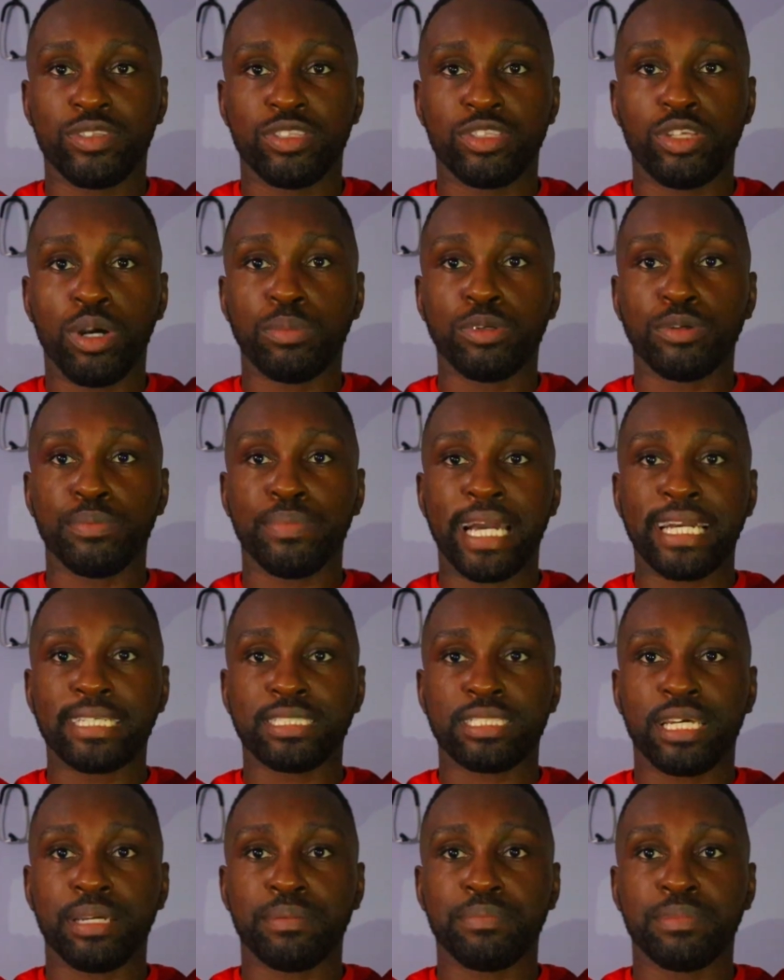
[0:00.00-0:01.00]
double
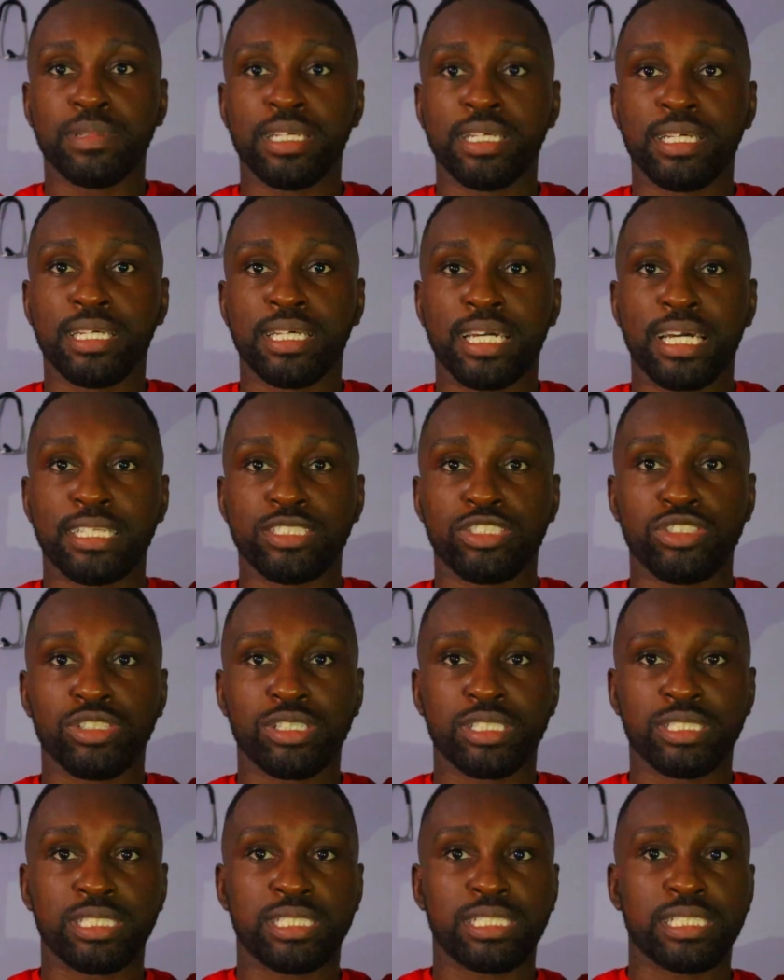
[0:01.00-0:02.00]
bicep, as you
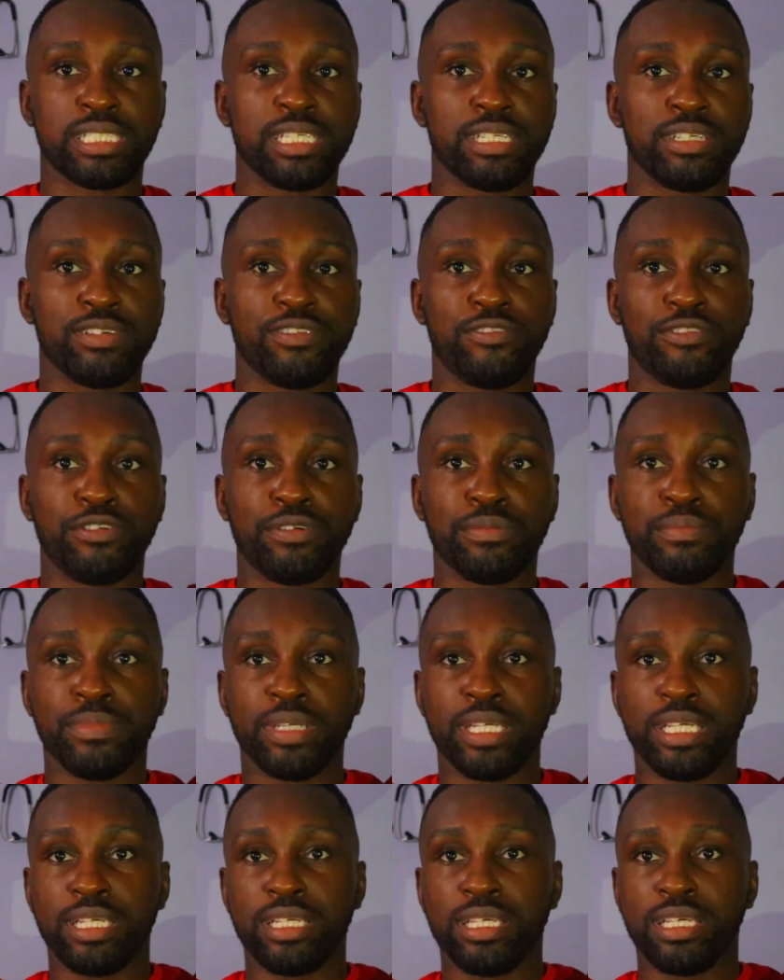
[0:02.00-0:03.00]
can see, for
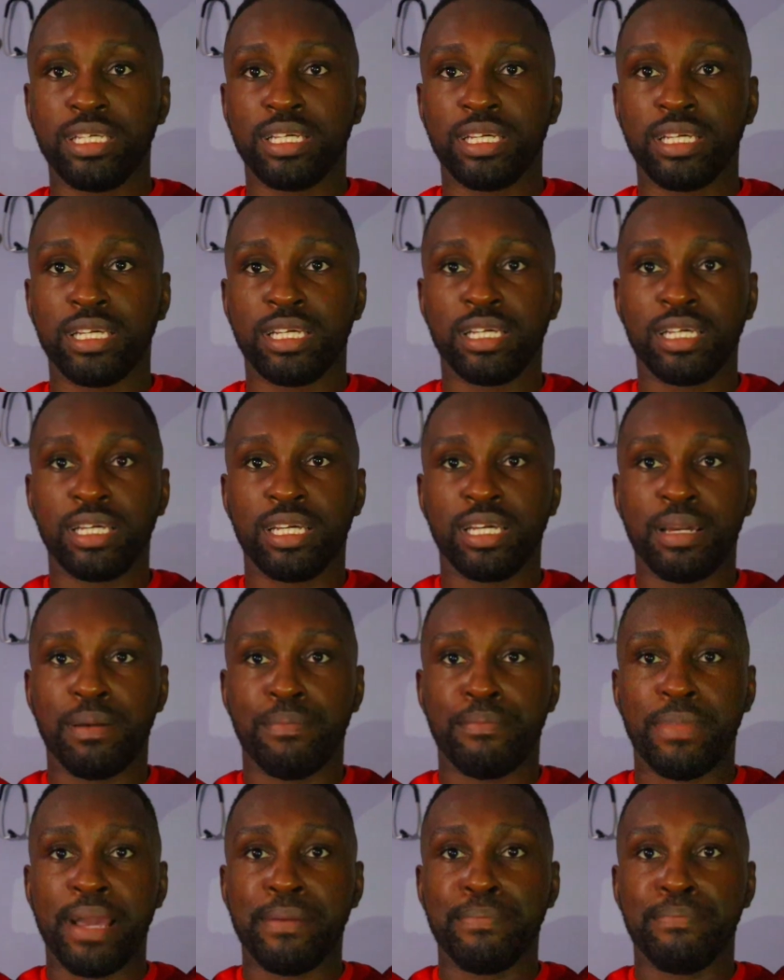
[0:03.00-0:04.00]
me,
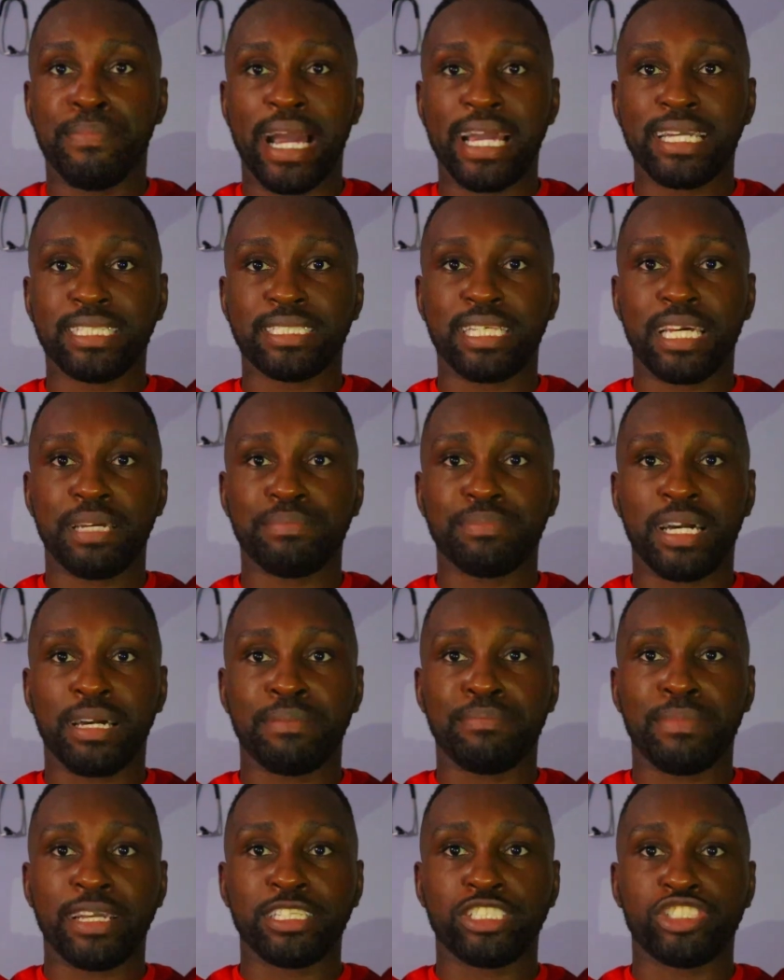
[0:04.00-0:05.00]
my bicep
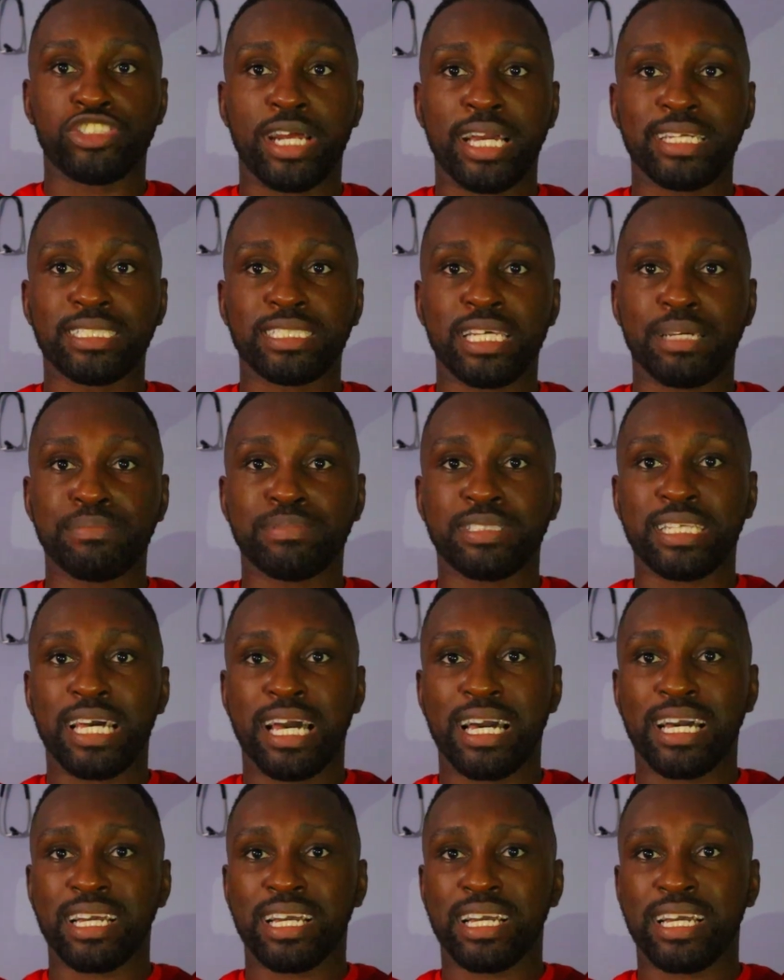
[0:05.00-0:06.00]
and my triceps
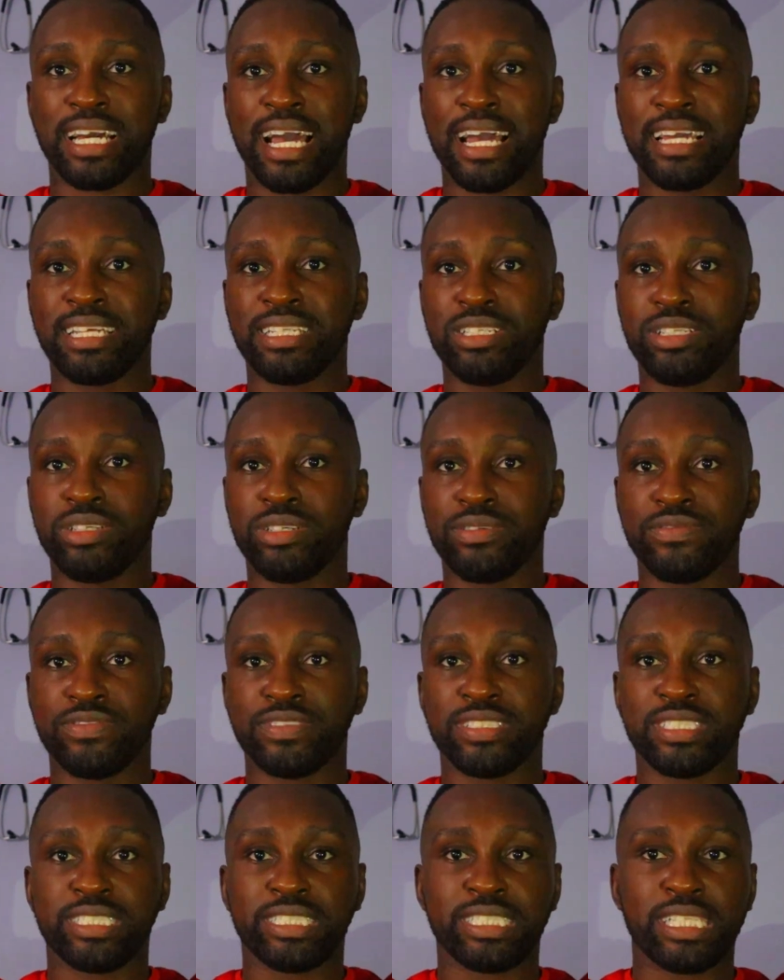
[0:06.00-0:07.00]
are kind of
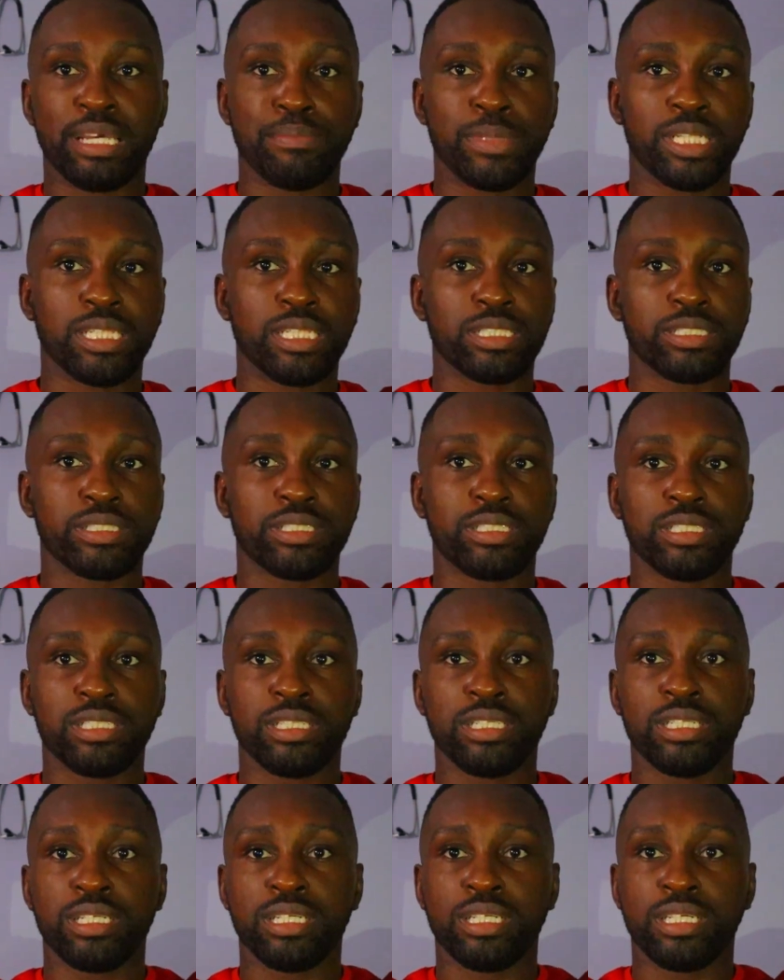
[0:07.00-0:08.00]
similar
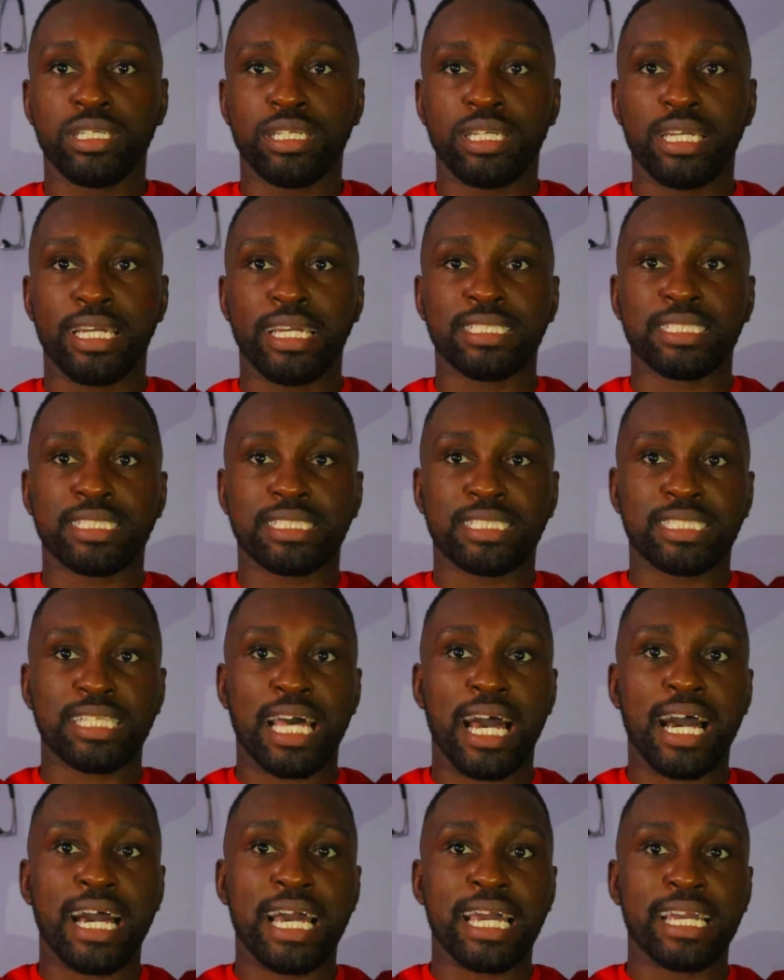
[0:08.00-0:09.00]
in
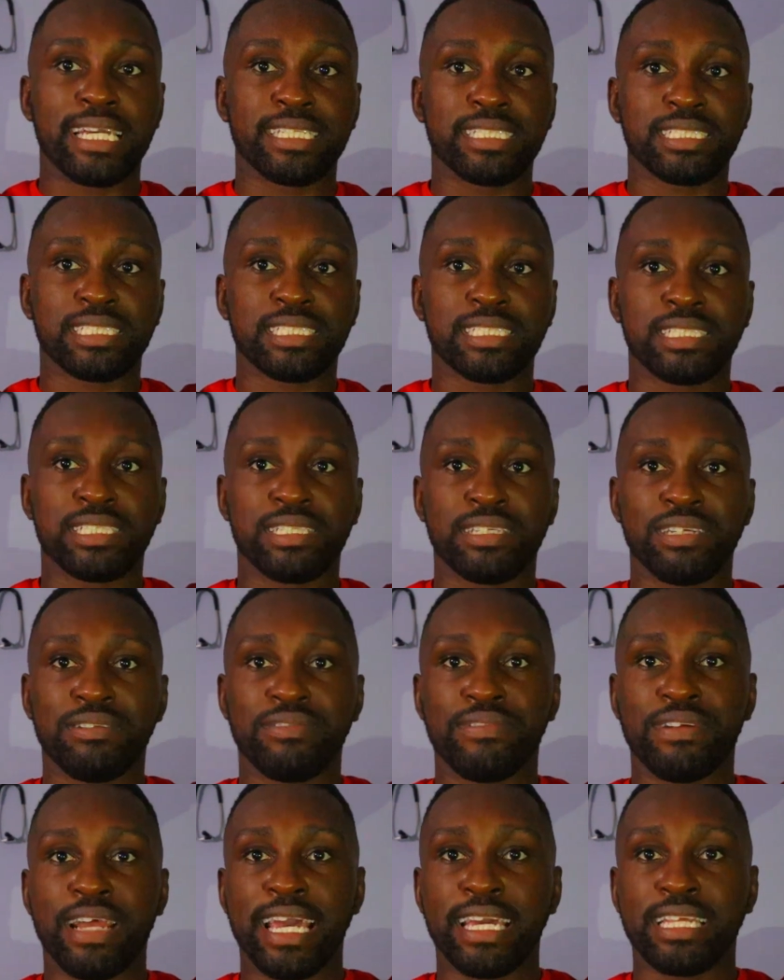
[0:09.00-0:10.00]
size,
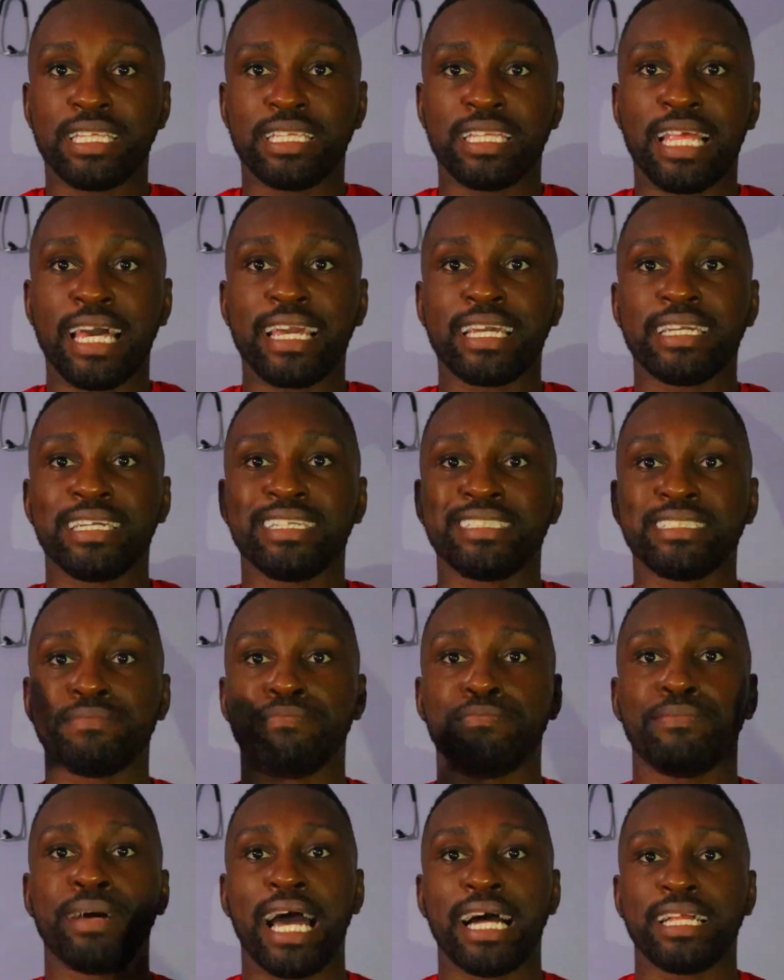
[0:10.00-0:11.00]
right? Like, it's
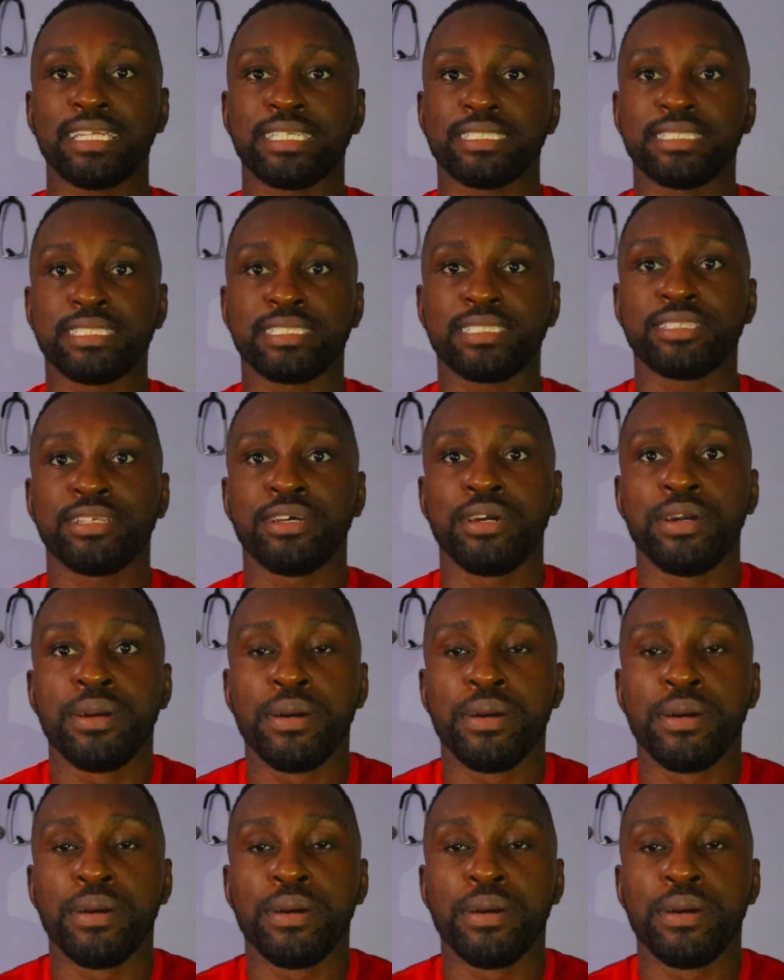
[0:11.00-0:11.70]
balanced.